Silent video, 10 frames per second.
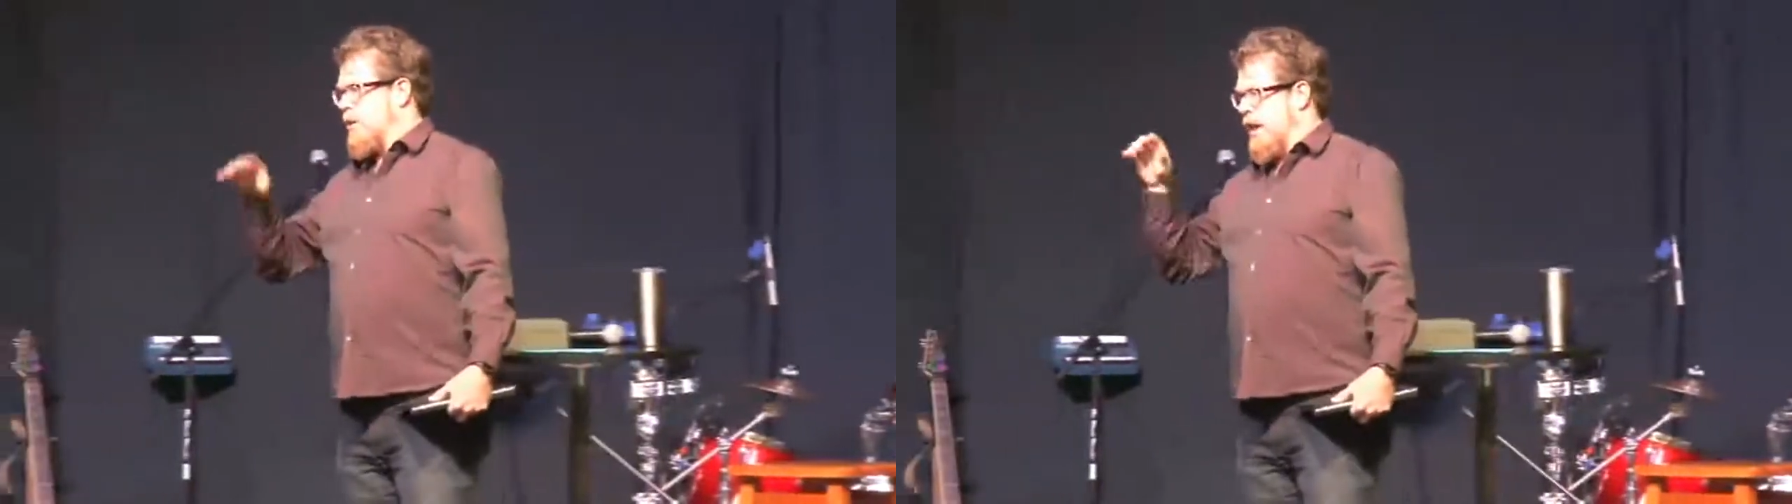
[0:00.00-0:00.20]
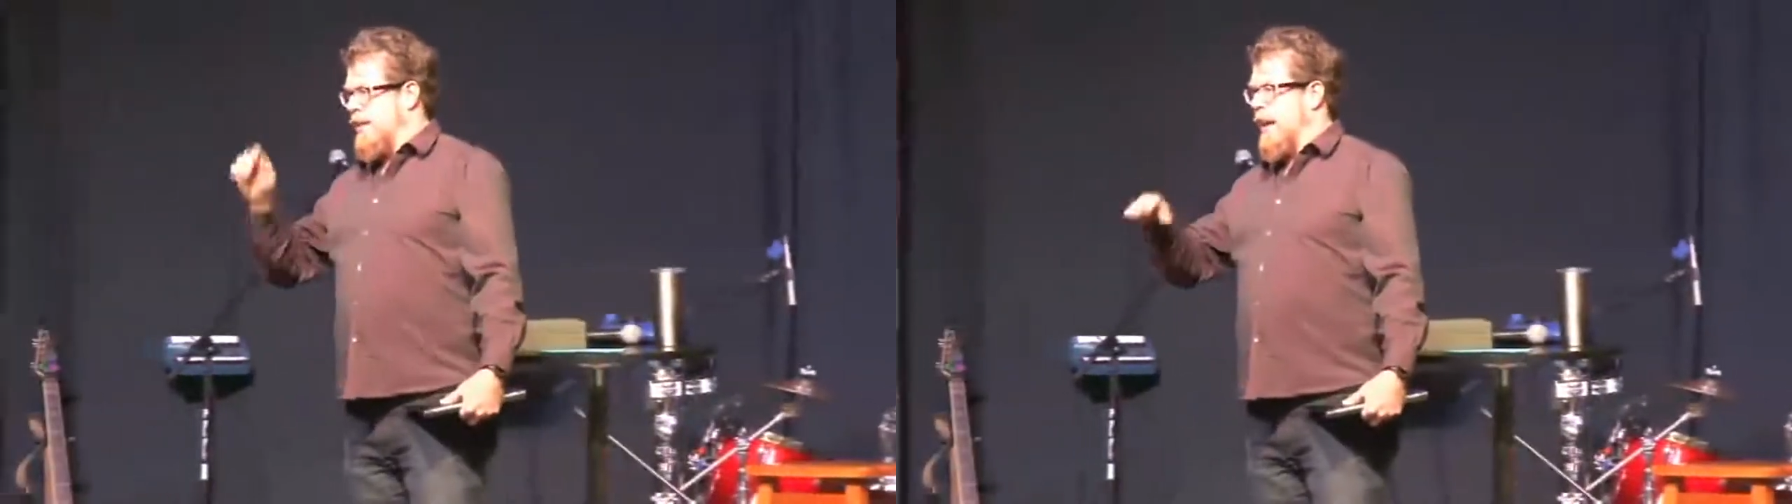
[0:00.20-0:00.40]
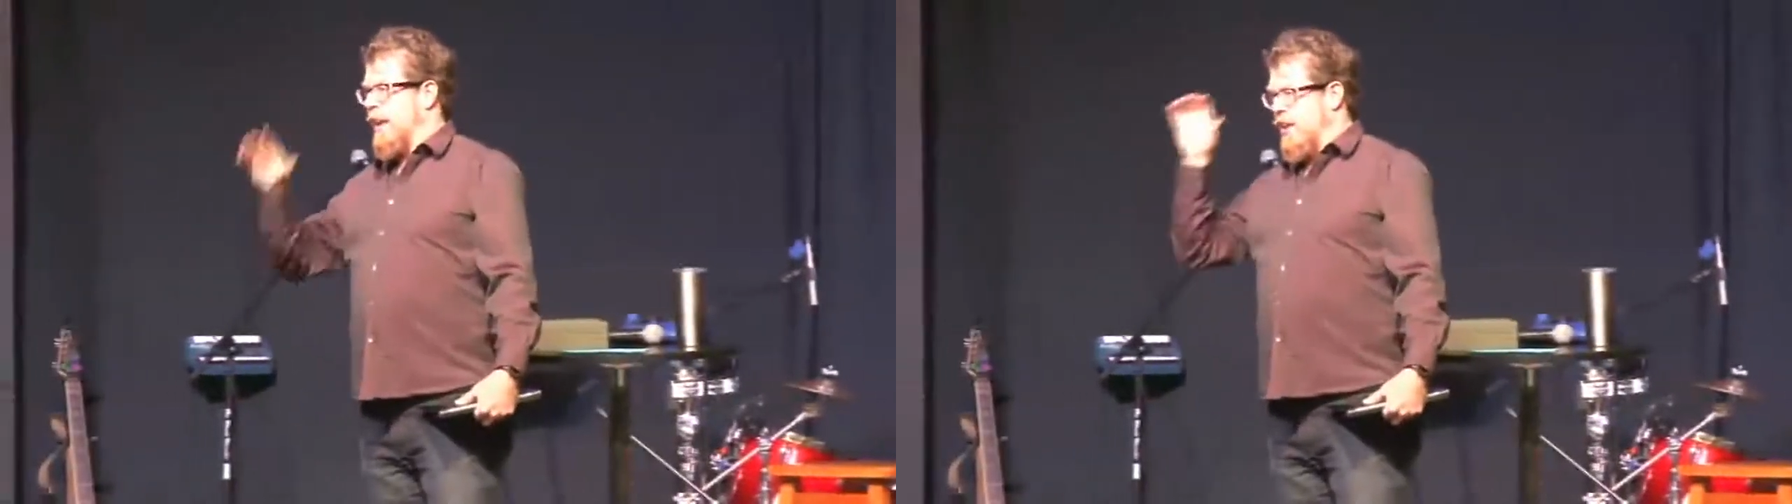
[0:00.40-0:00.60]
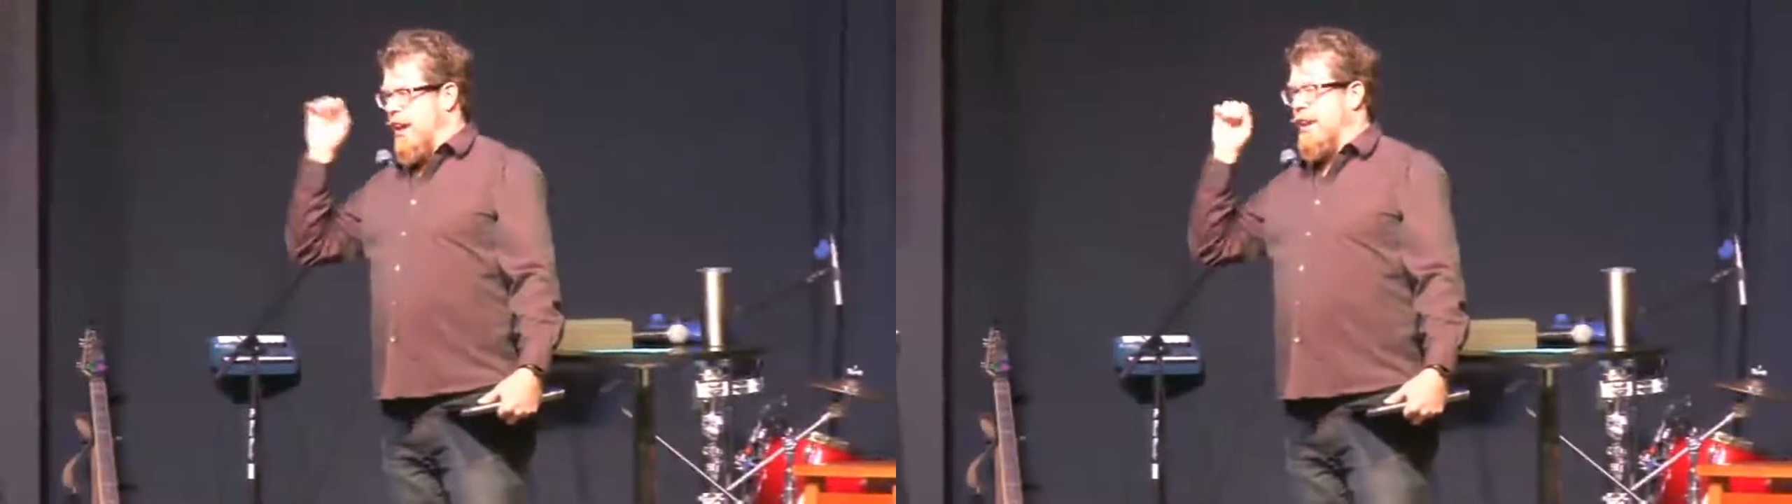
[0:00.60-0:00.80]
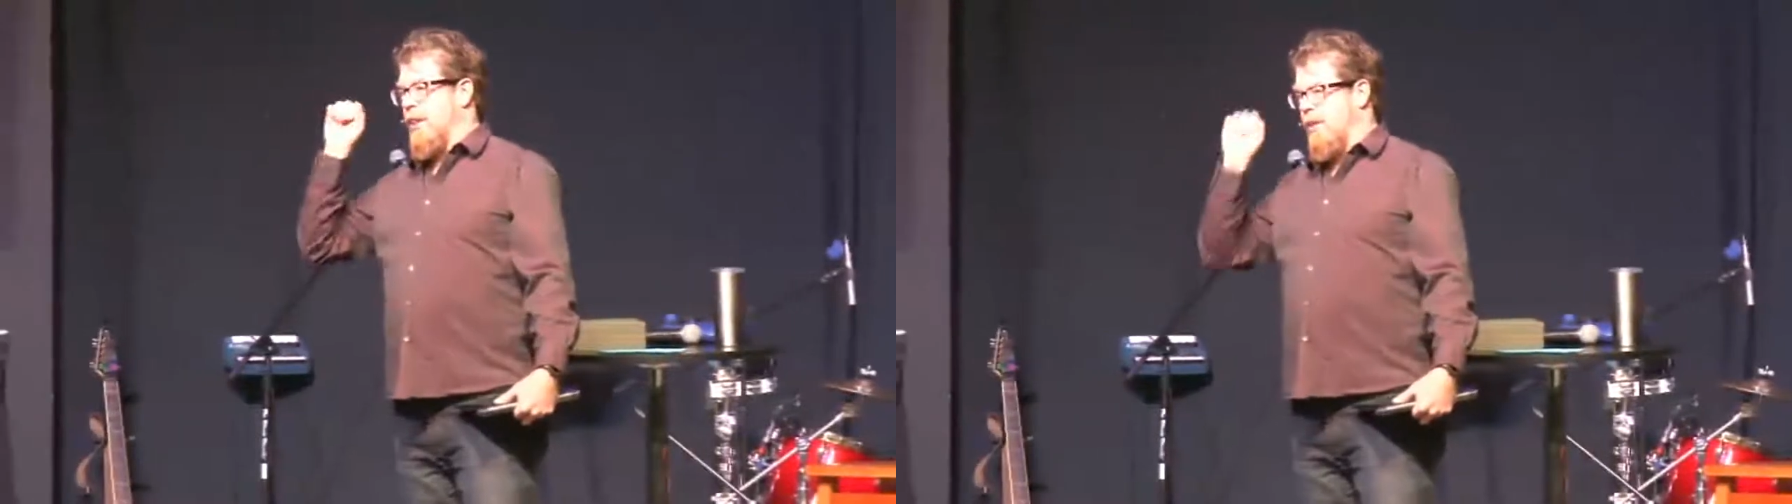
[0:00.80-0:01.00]
Hit that. It'll
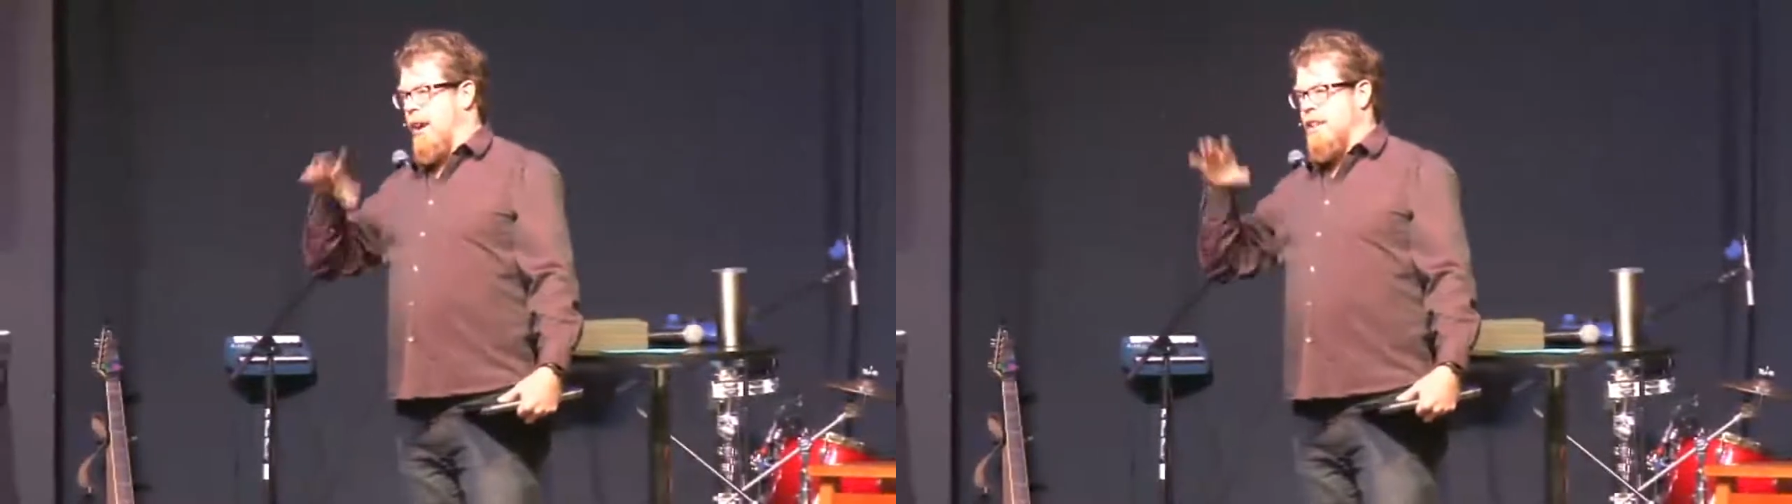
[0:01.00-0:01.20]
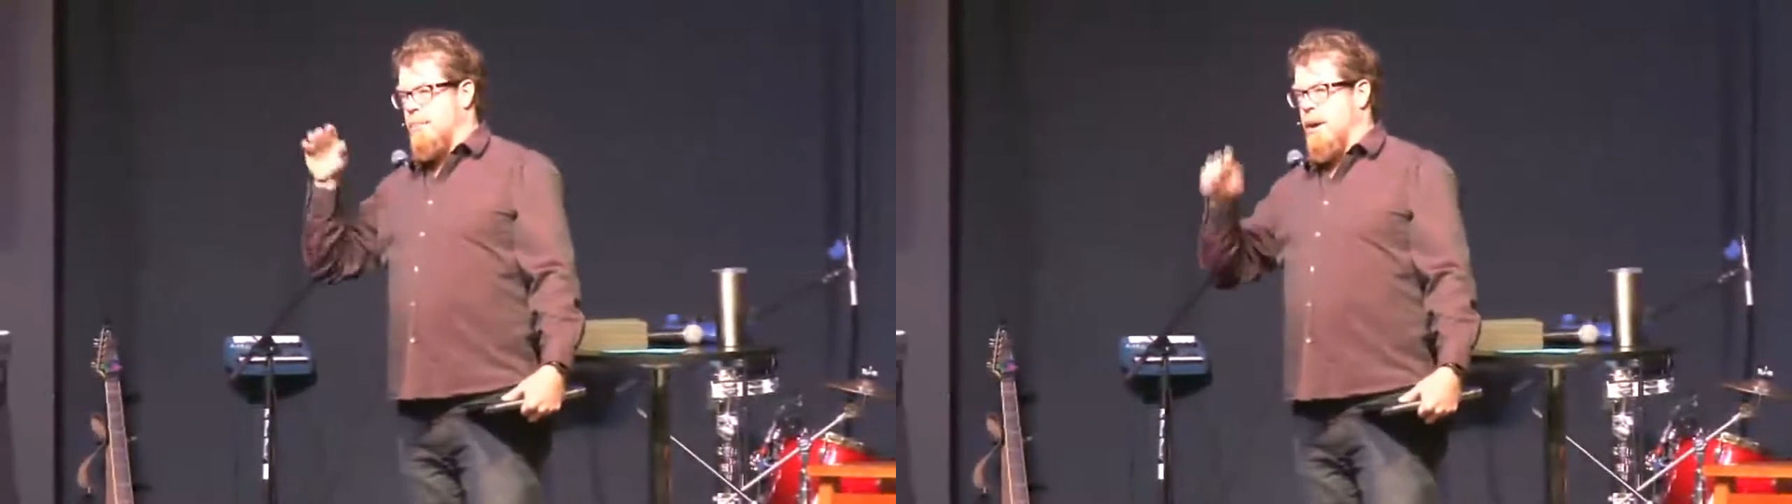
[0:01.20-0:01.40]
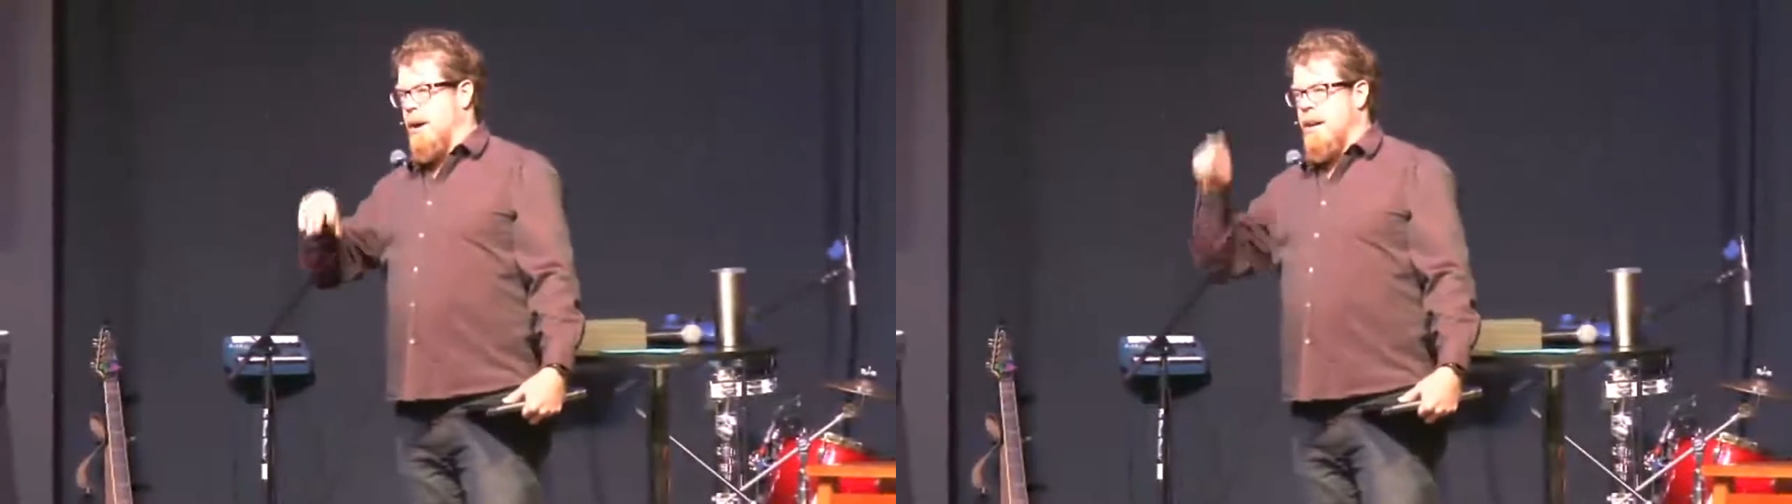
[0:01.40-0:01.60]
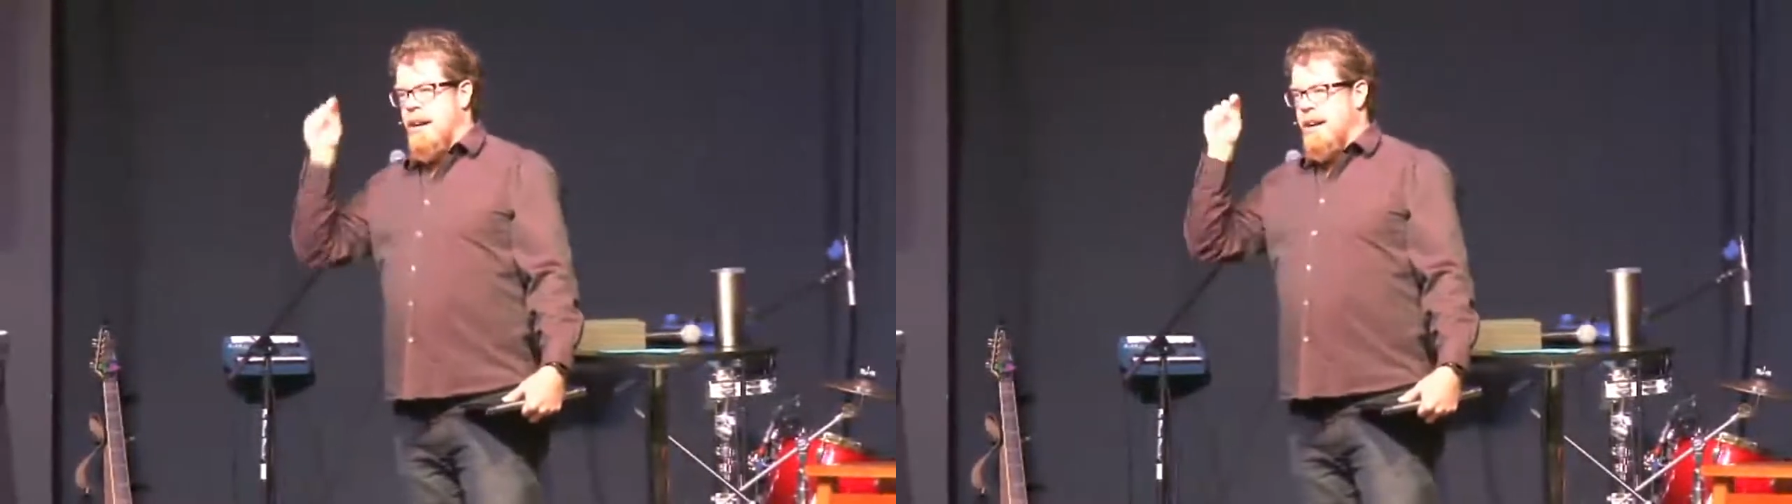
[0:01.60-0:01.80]
take you to the right spot.